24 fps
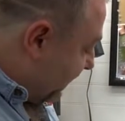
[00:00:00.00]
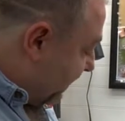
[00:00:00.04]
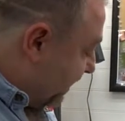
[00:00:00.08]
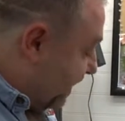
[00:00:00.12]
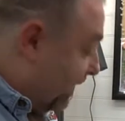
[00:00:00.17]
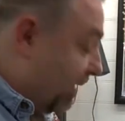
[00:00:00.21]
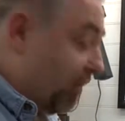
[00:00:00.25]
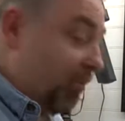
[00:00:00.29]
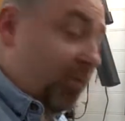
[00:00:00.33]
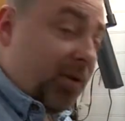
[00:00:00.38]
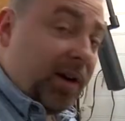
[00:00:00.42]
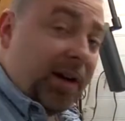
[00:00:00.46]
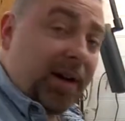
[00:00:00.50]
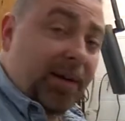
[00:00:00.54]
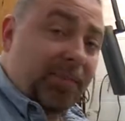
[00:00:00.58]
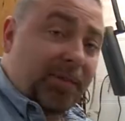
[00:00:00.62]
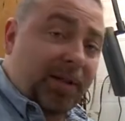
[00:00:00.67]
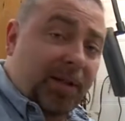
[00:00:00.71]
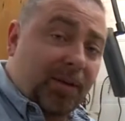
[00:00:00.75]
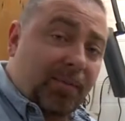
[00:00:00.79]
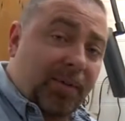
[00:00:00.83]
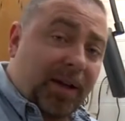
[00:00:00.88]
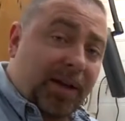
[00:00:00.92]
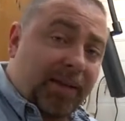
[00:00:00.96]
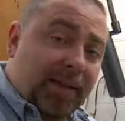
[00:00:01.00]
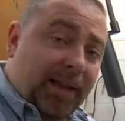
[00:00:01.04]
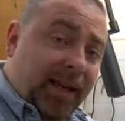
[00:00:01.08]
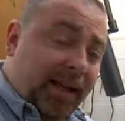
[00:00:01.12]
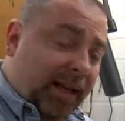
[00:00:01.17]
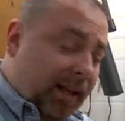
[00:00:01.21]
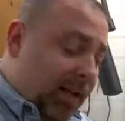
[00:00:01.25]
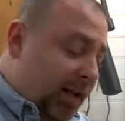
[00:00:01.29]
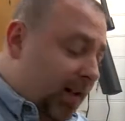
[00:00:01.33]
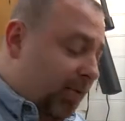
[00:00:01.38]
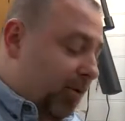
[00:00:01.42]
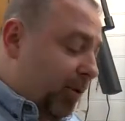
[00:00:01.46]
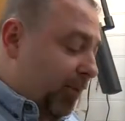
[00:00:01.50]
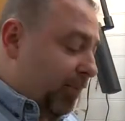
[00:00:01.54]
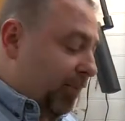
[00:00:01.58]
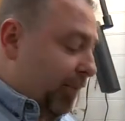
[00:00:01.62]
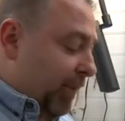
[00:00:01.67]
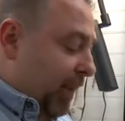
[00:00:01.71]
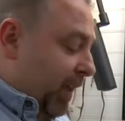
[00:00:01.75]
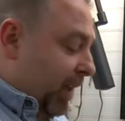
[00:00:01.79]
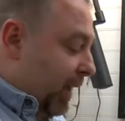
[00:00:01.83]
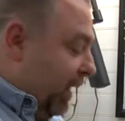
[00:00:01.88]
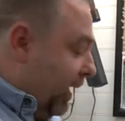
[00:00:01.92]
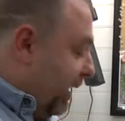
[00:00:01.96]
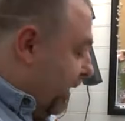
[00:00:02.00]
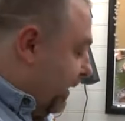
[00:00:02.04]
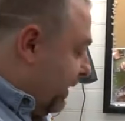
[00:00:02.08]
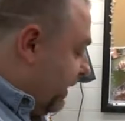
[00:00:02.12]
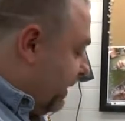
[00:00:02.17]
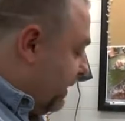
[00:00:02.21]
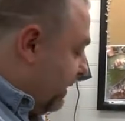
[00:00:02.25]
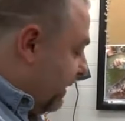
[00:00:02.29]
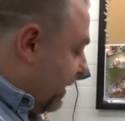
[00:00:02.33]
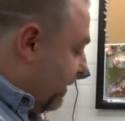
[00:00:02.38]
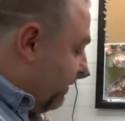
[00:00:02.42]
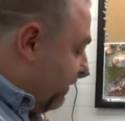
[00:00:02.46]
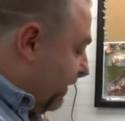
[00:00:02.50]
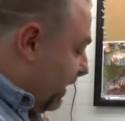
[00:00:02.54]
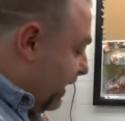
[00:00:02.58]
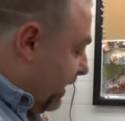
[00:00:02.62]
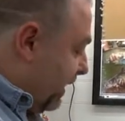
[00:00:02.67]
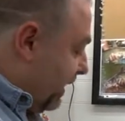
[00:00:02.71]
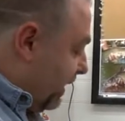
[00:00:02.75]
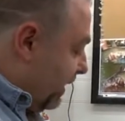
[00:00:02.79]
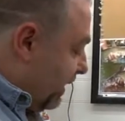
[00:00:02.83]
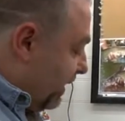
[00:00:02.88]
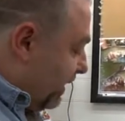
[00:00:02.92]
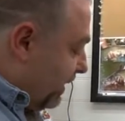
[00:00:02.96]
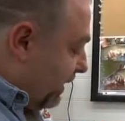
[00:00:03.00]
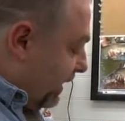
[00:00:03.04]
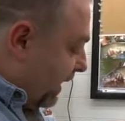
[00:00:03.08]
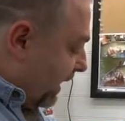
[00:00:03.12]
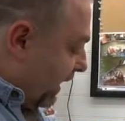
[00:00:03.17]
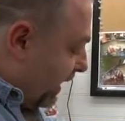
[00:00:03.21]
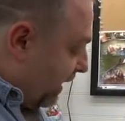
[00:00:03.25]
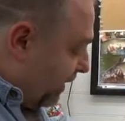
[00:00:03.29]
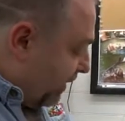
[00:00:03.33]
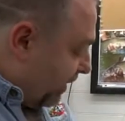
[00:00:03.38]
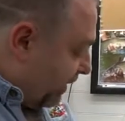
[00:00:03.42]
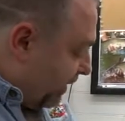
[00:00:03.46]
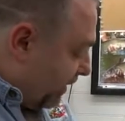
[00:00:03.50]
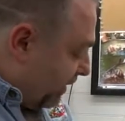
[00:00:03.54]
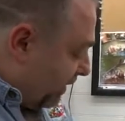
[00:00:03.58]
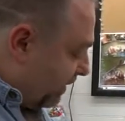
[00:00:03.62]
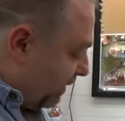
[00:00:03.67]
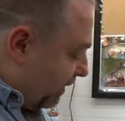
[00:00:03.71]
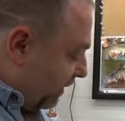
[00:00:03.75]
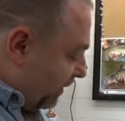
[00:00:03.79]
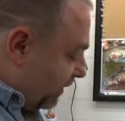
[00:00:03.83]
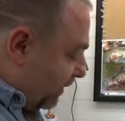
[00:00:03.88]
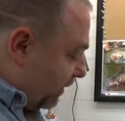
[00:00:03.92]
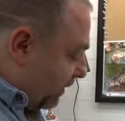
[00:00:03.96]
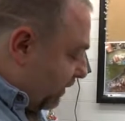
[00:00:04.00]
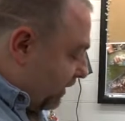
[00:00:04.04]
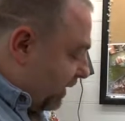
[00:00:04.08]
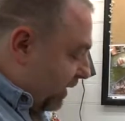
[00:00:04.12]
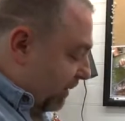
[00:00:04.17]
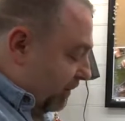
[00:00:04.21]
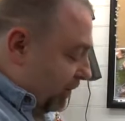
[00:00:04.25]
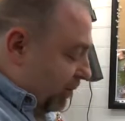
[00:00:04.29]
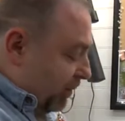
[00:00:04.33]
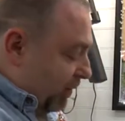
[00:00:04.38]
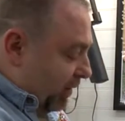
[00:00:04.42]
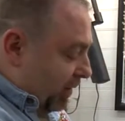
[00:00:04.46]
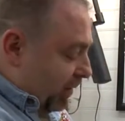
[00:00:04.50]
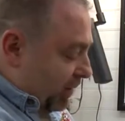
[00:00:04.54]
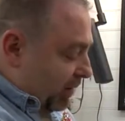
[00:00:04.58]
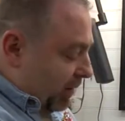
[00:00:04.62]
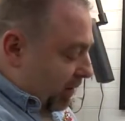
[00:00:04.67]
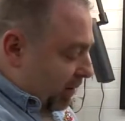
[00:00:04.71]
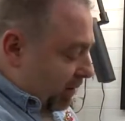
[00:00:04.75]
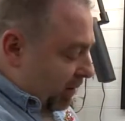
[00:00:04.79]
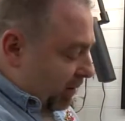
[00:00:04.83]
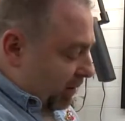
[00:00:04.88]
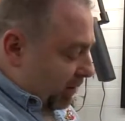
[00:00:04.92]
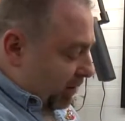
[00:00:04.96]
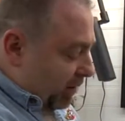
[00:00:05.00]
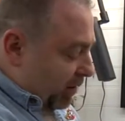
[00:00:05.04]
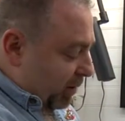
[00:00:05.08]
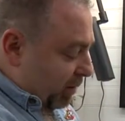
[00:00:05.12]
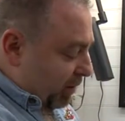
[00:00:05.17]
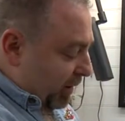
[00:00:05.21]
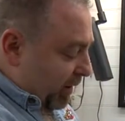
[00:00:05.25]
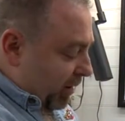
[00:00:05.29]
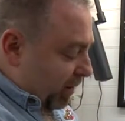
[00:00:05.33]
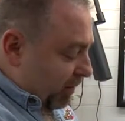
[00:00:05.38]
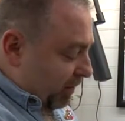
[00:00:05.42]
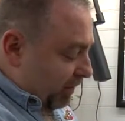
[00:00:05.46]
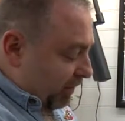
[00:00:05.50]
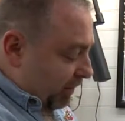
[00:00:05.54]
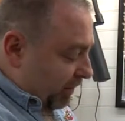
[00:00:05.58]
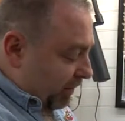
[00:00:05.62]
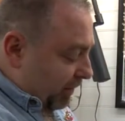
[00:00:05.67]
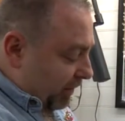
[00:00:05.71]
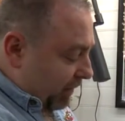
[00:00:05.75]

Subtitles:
it come right up to about that level. This convenient container also comes with its own little spout.